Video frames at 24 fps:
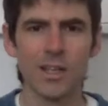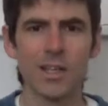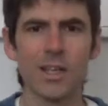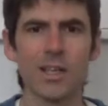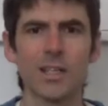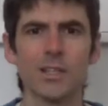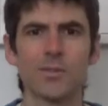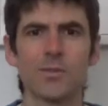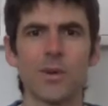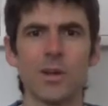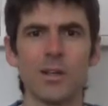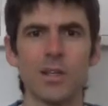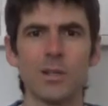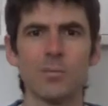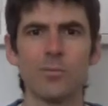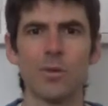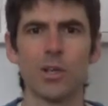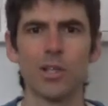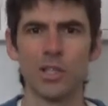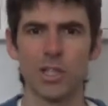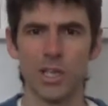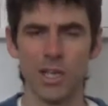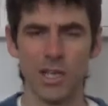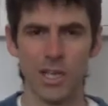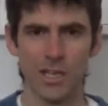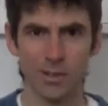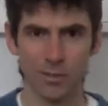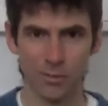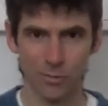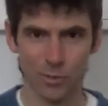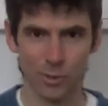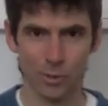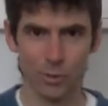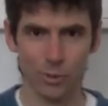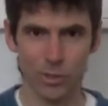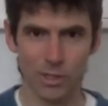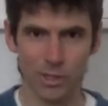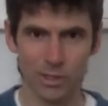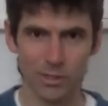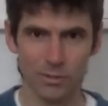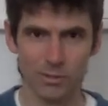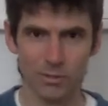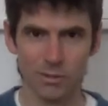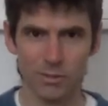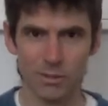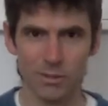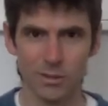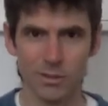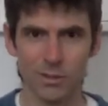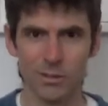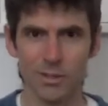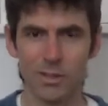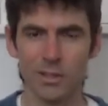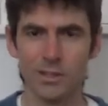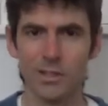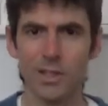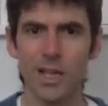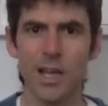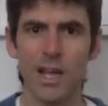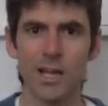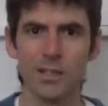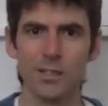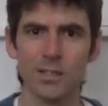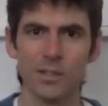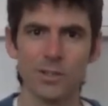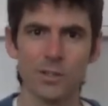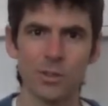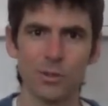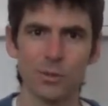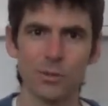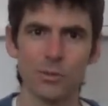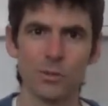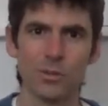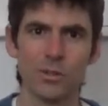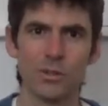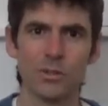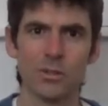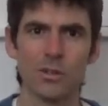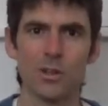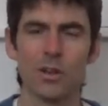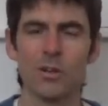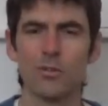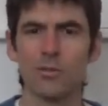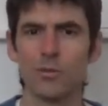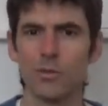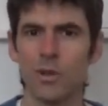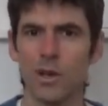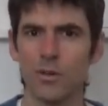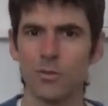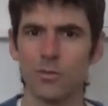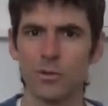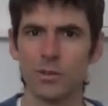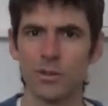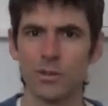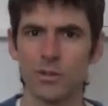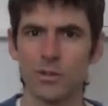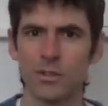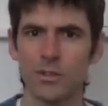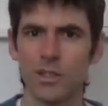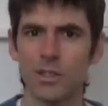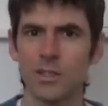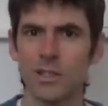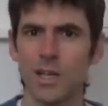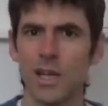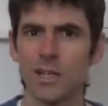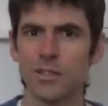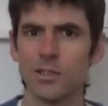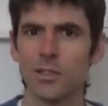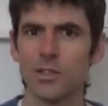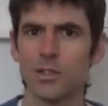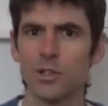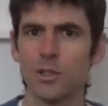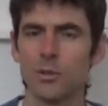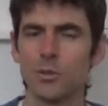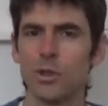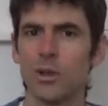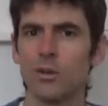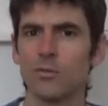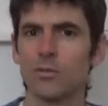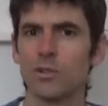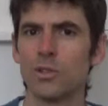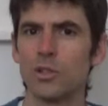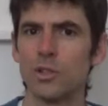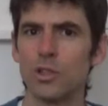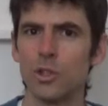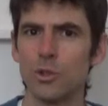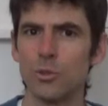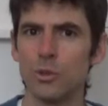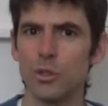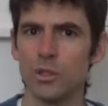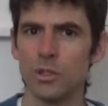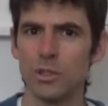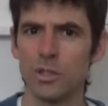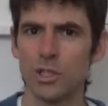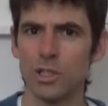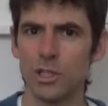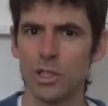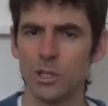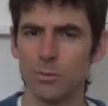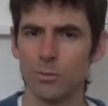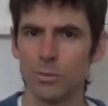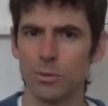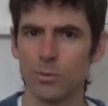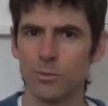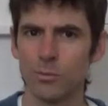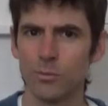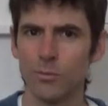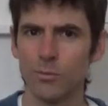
it's very much invoking this attitude of reverence, this attitude of studentship.